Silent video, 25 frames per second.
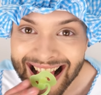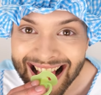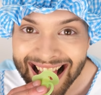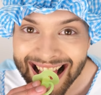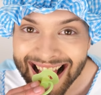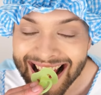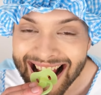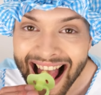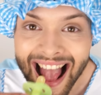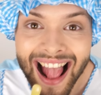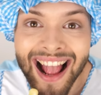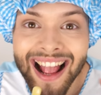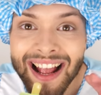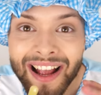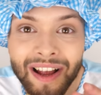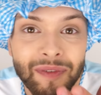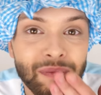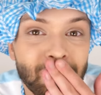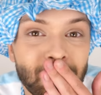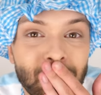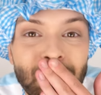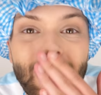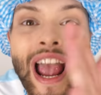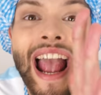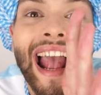Oh, hi,
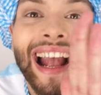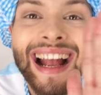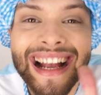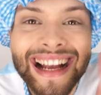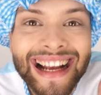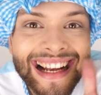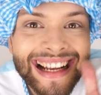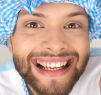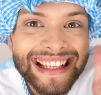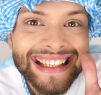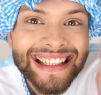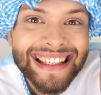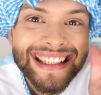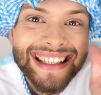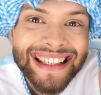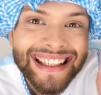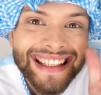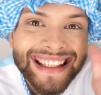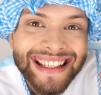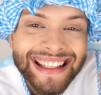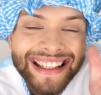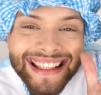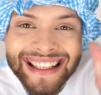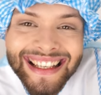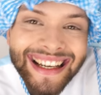Daddy. Hi,
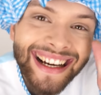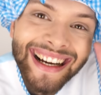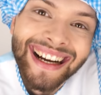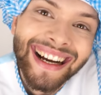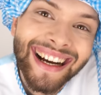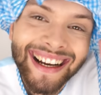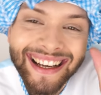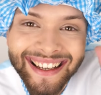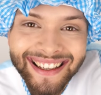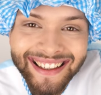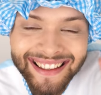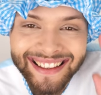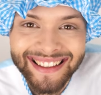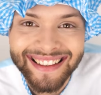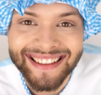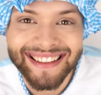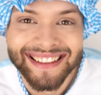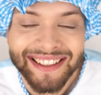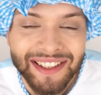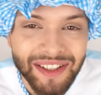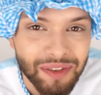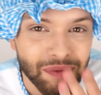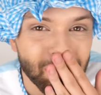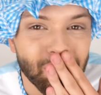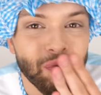Mommy. I love
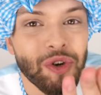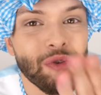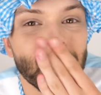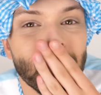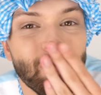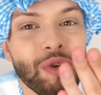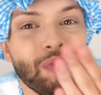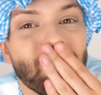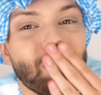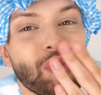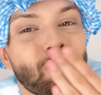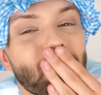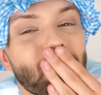you both very